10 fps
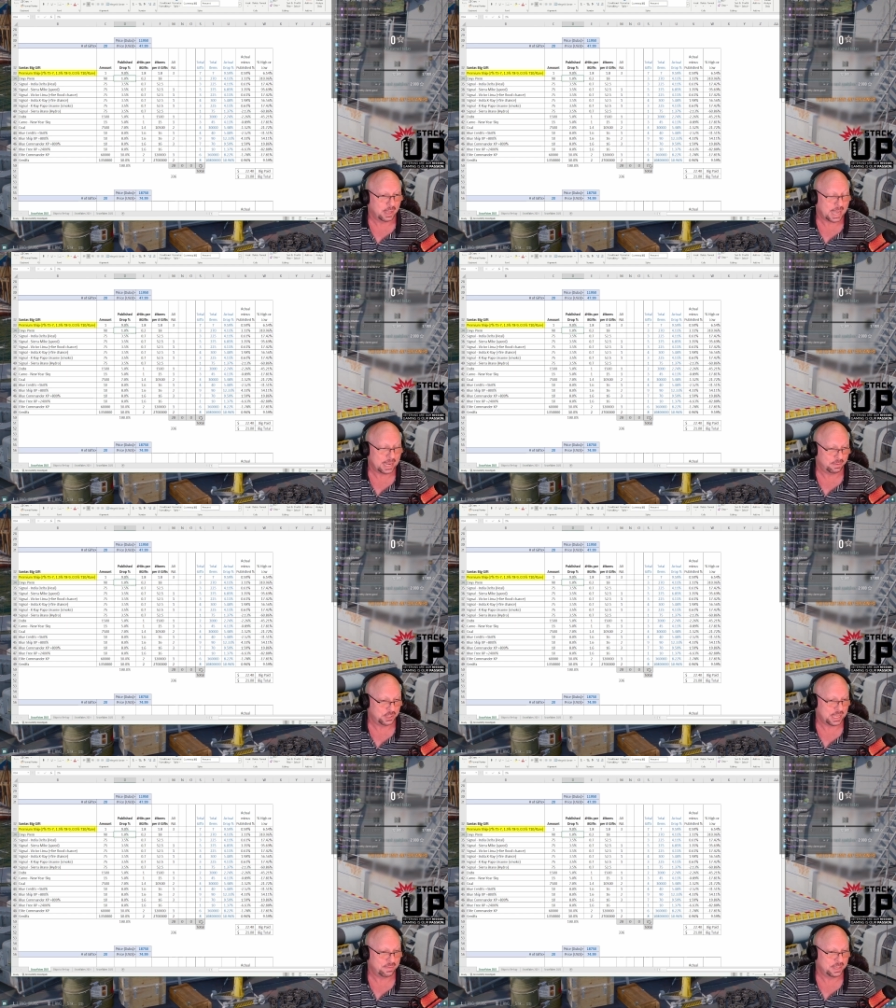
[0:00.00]
Out of
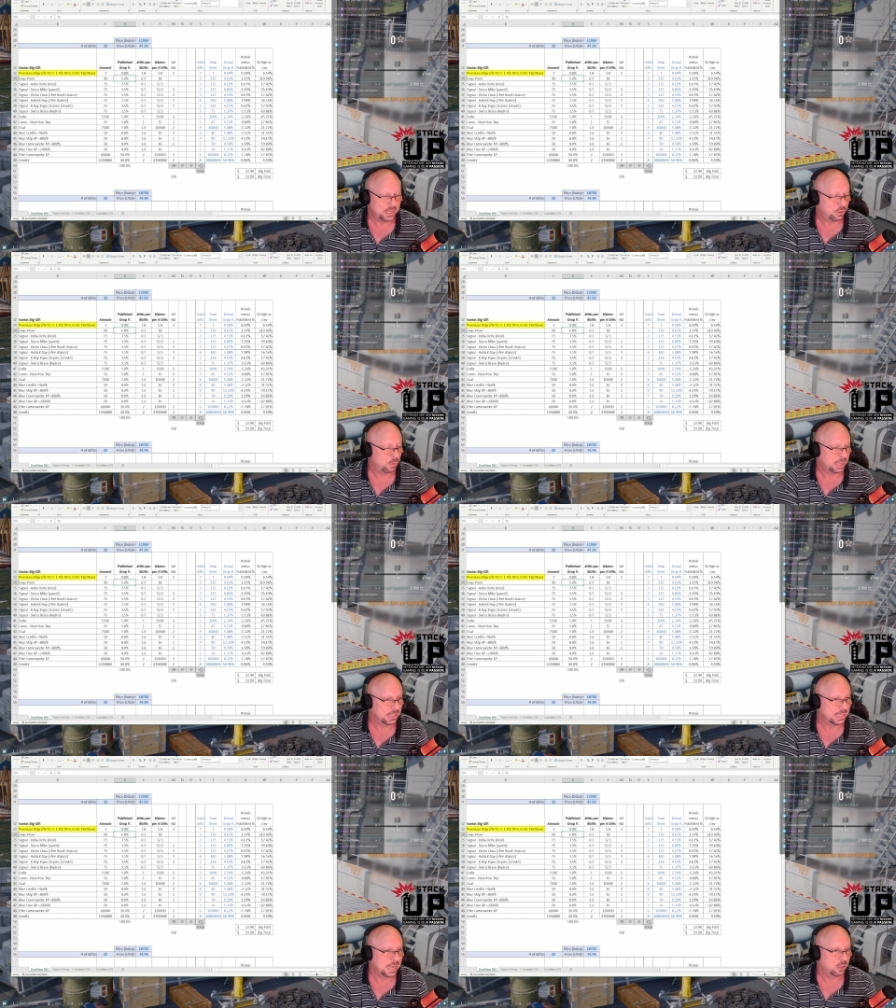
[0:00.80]
73
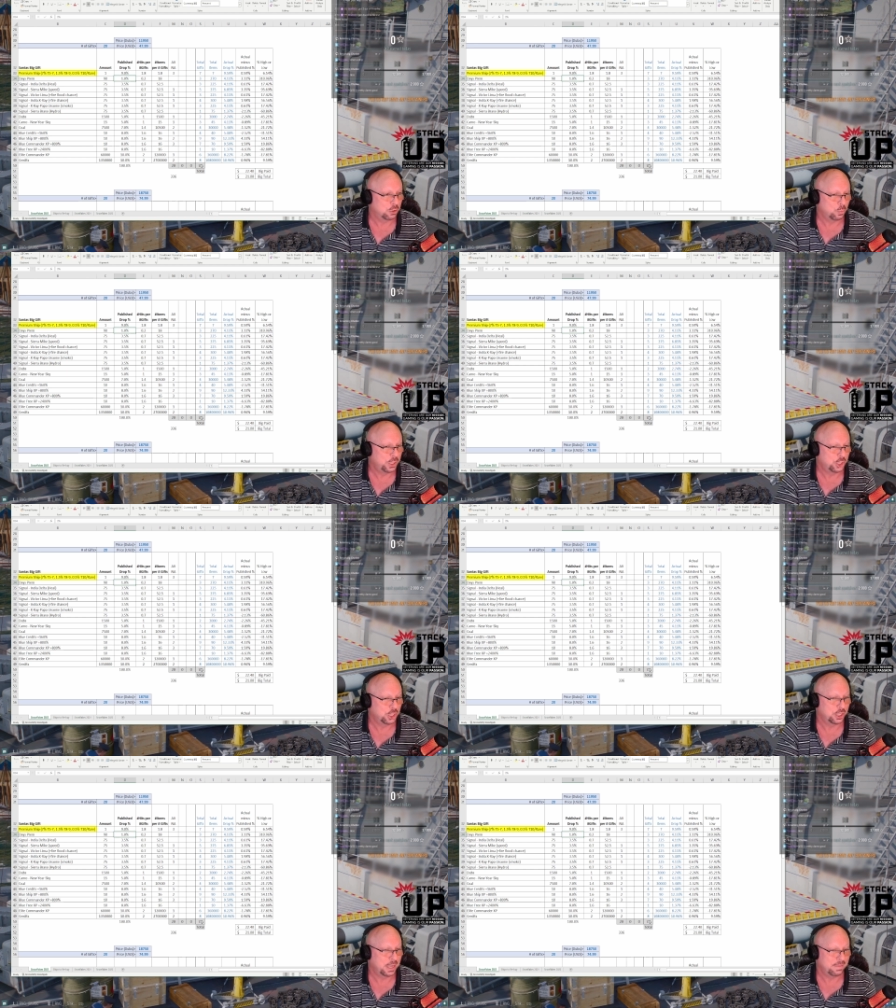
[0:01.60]
containers, we
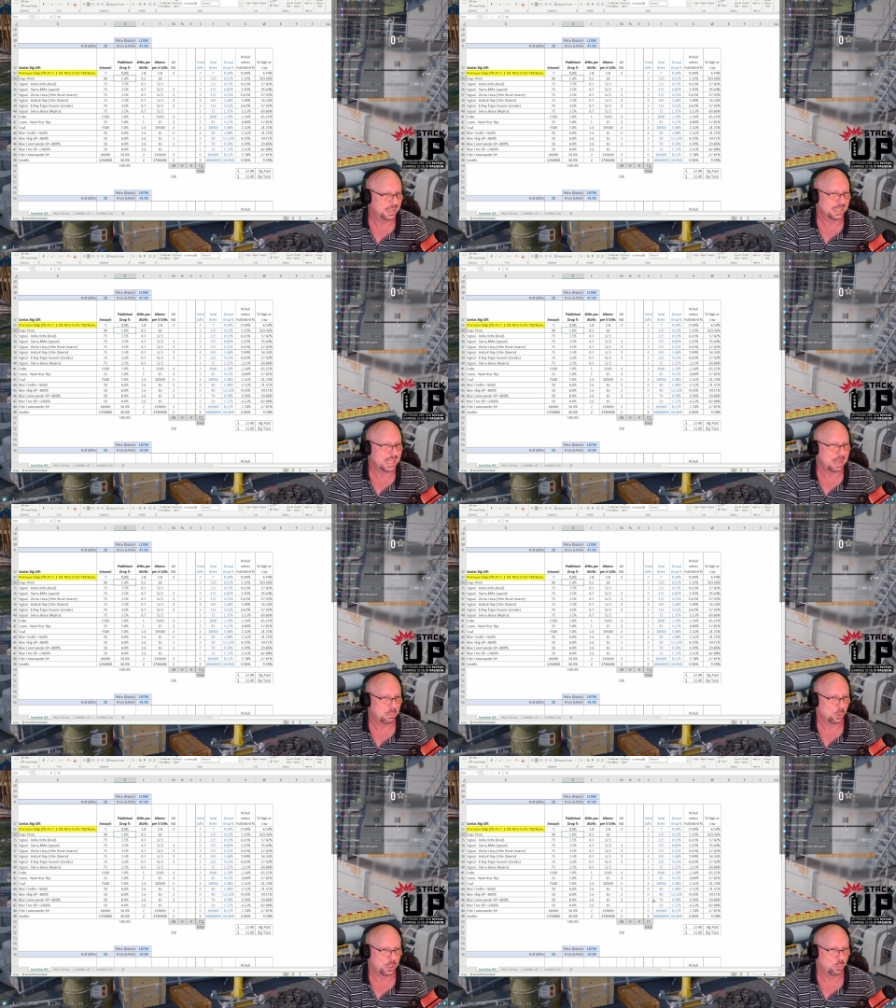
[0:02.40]
shouldn't have hit that
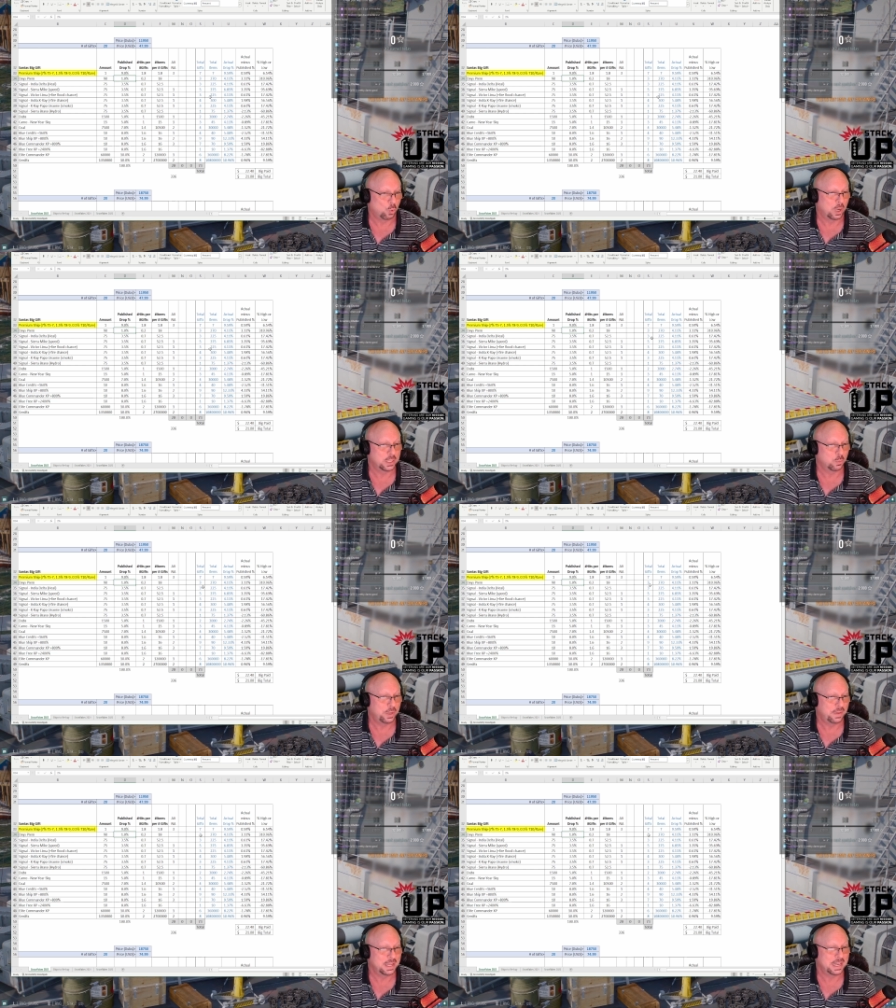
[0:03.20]
more than once, and we've
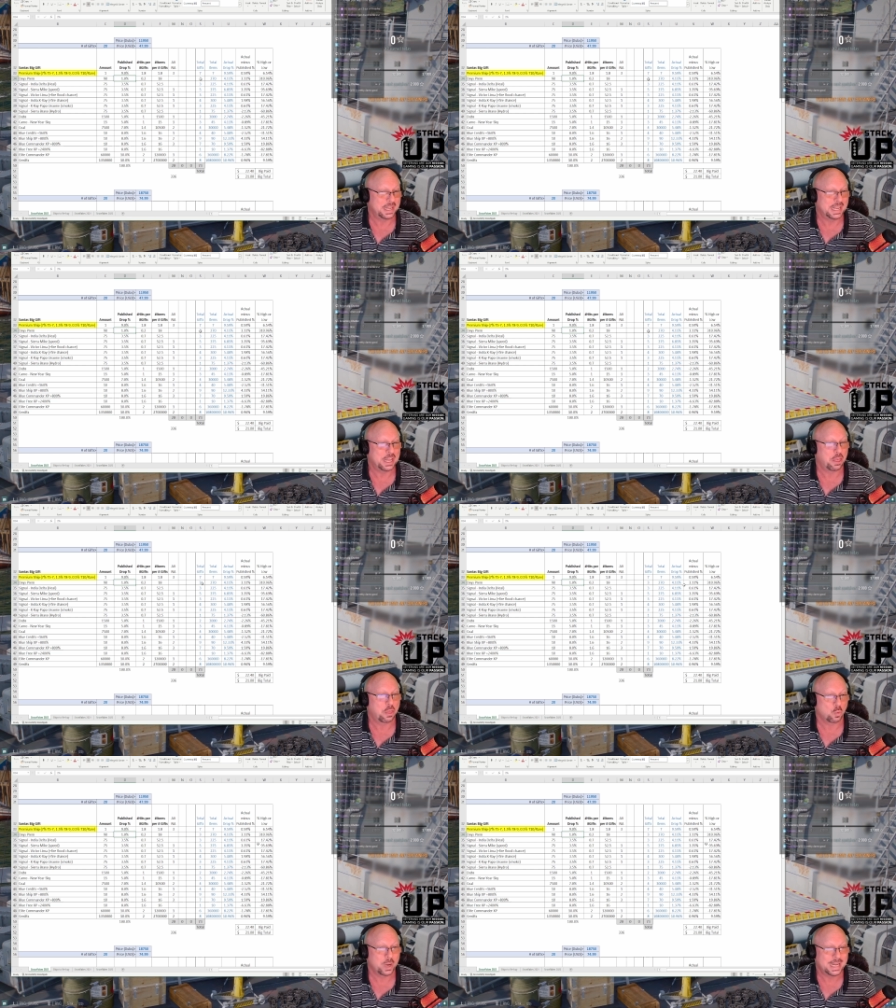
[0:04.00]
hit it
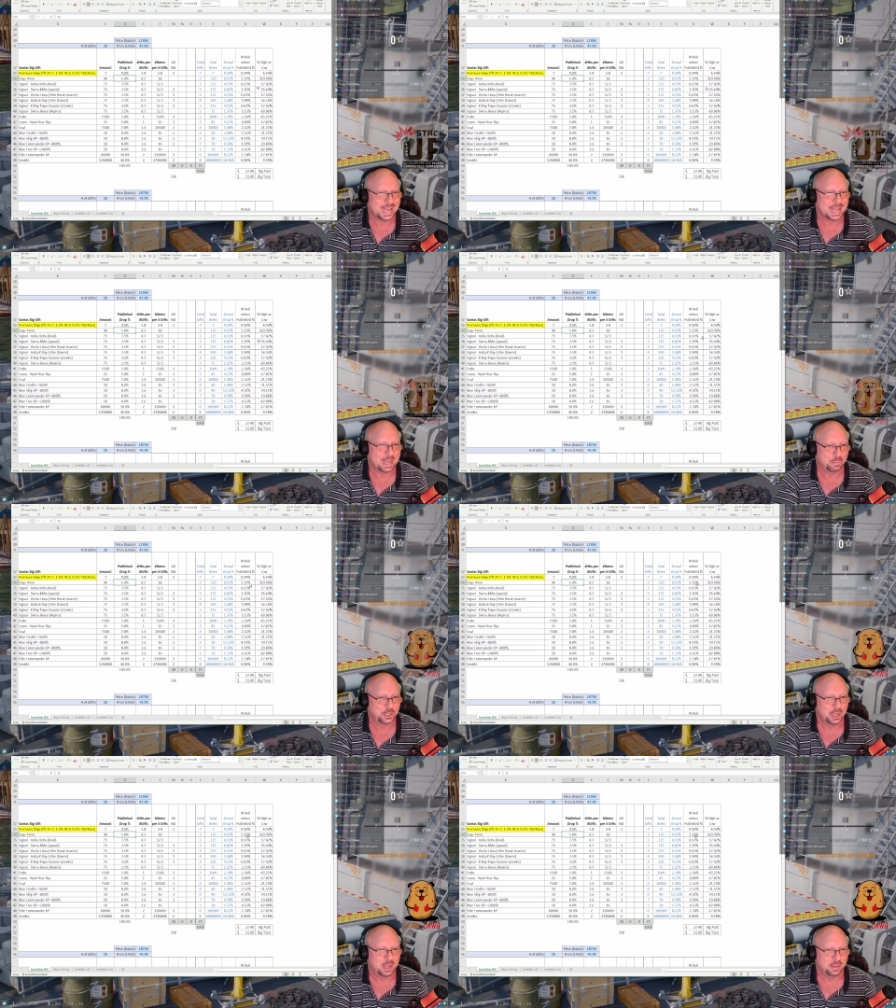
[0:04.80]
3 times.
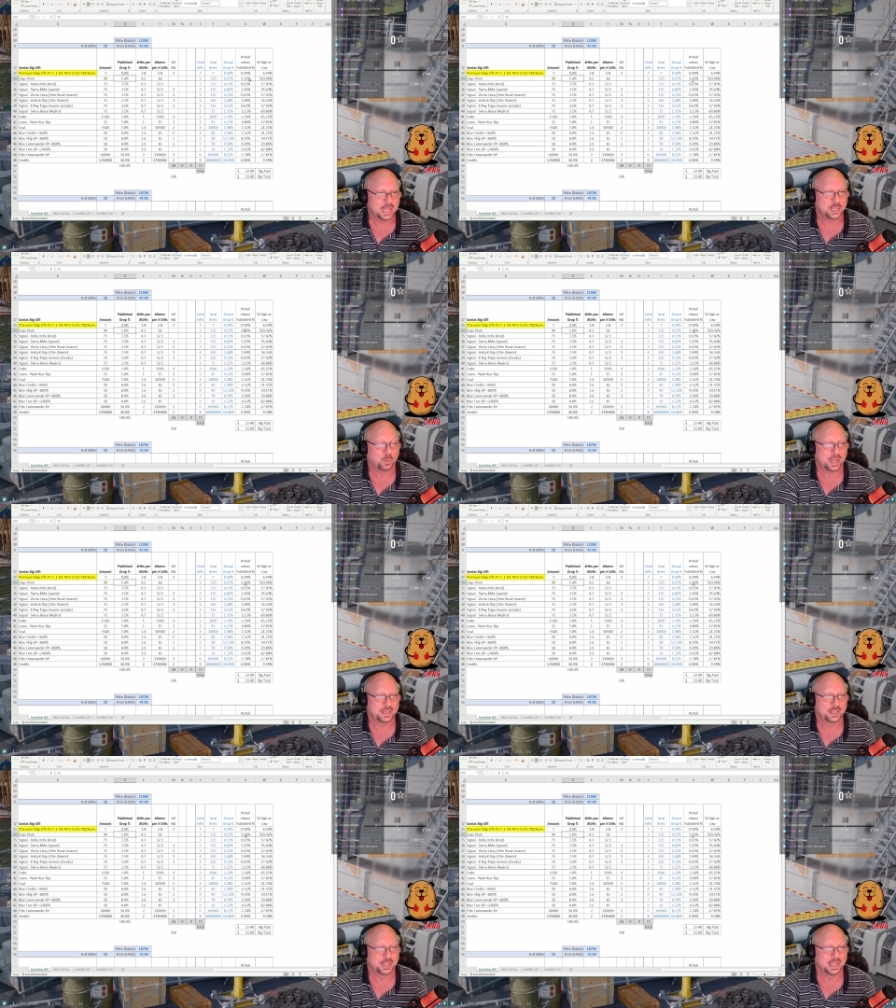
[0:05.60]
That's why
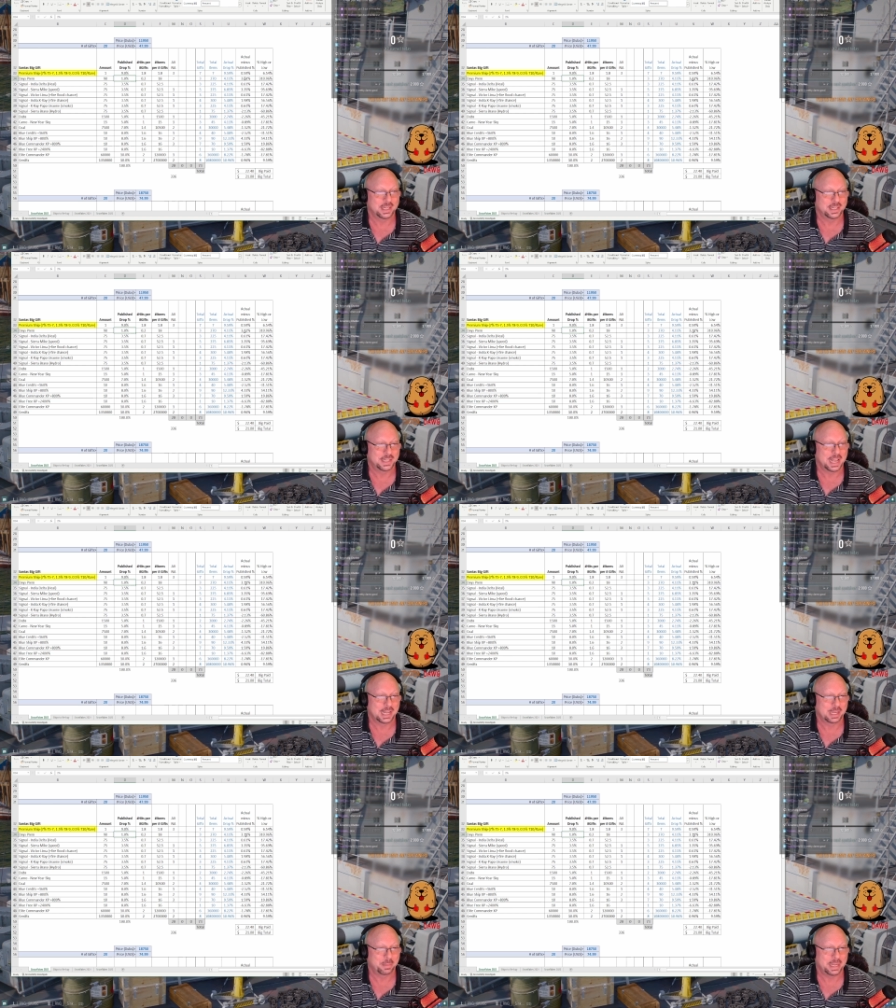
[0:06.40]
this thing is
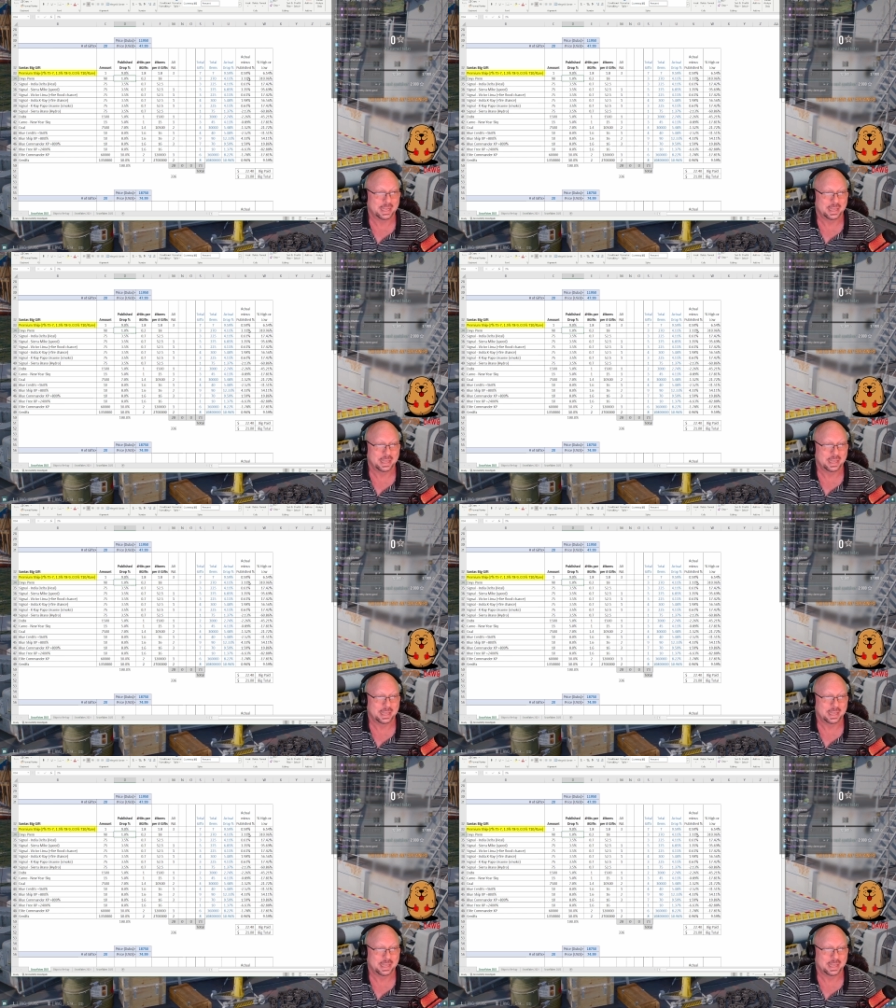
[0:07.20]
telling me,